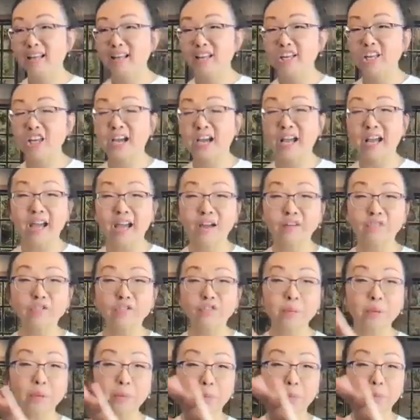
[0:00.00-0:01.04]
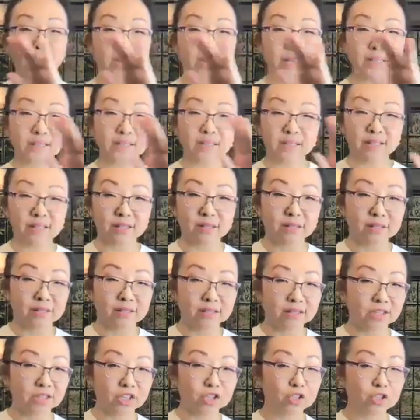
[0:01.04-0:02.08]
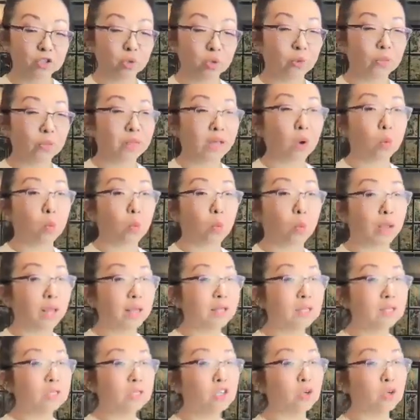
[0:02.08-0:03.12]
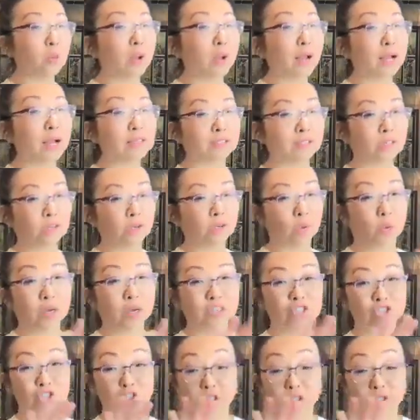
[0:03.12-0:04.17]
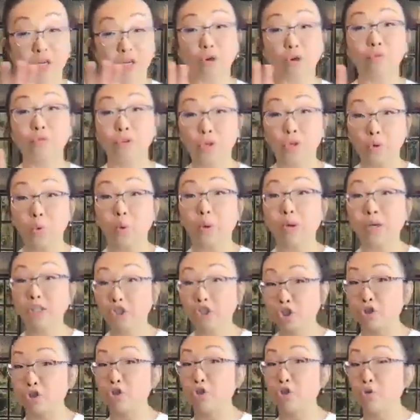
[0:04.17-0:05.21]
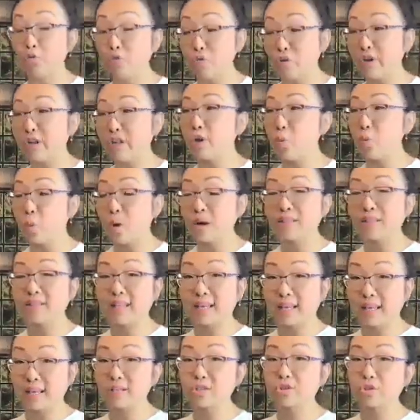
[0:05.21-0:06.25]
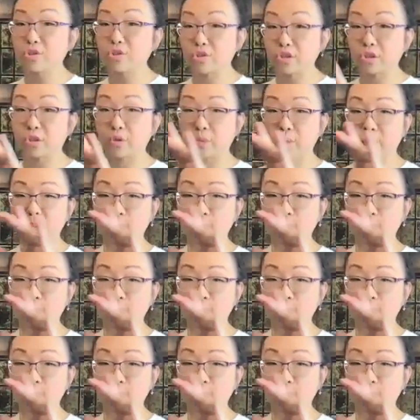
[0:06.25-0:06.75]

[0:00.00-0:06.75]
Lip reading: You have to be present so that when you ask a question, a real question you really want the answer to,